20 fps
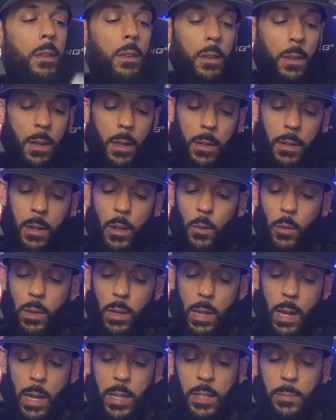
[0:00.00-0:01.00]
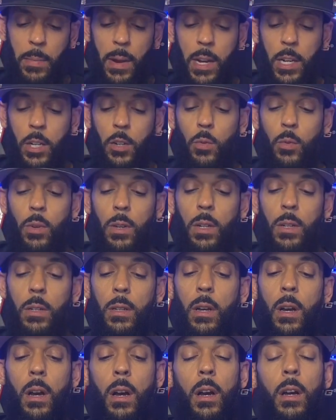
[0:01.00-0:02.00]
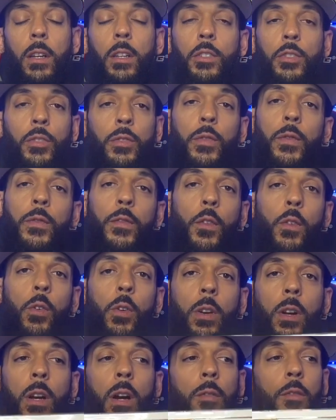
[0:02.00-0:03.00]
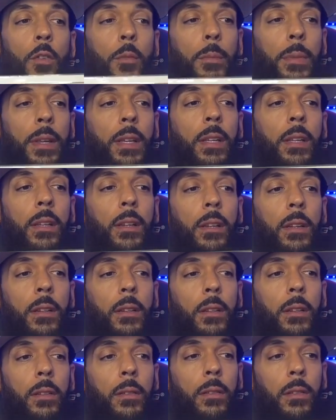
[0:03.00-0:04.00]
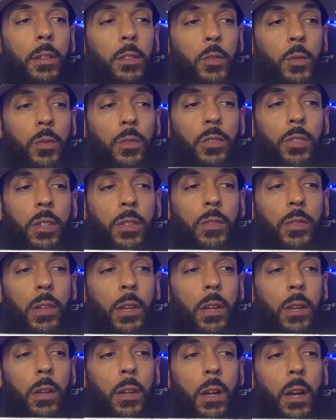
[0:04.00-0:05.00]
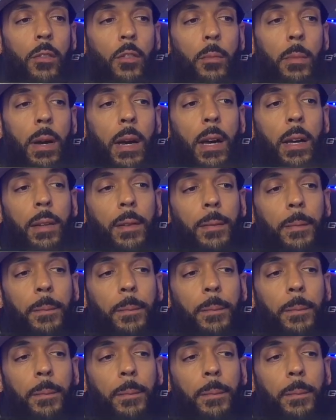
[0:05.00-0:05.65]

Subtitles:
And then we got Spider-Gwen issue 4 cover B. This was just a cover buy.